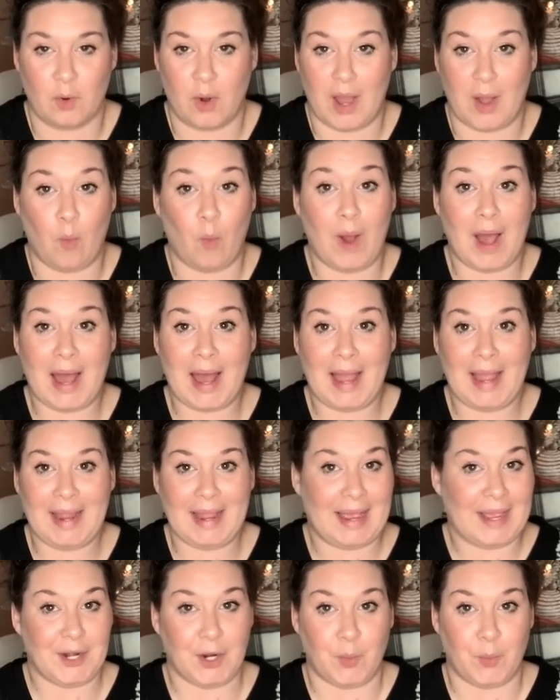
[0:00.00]
Why,
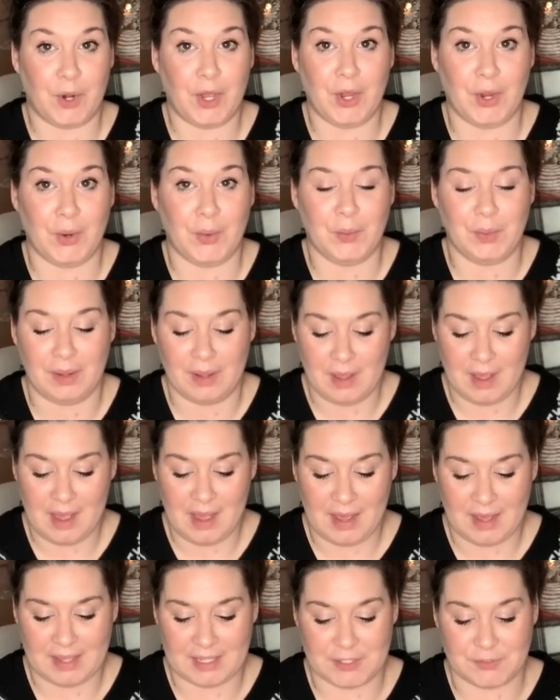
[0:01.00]
I don't know.
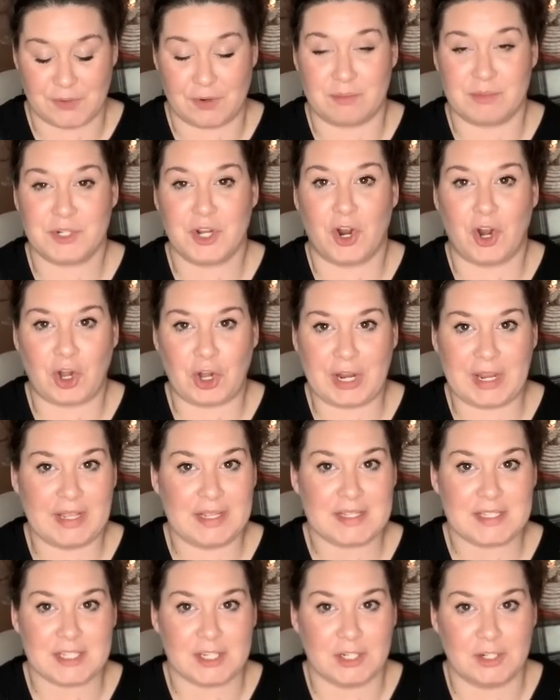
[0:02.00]
It's from Target,
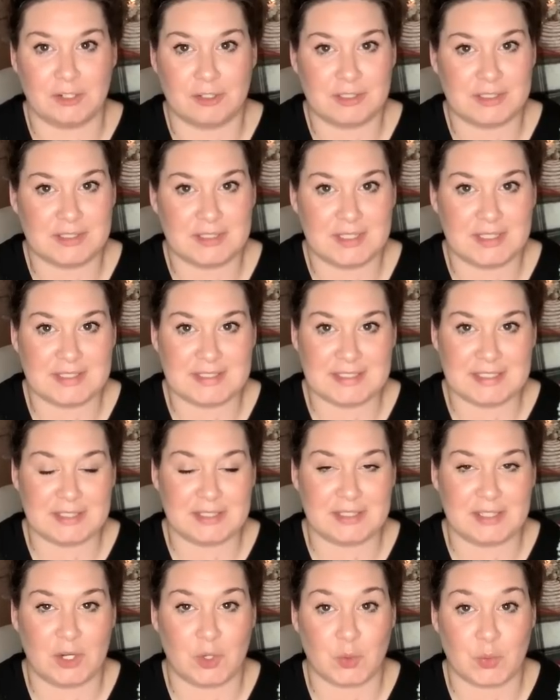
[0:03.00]
so it
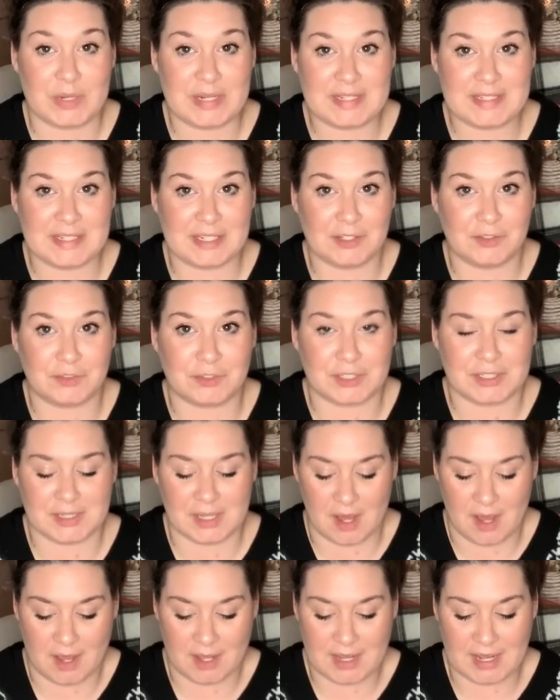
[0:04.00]
didn't retail for a lot.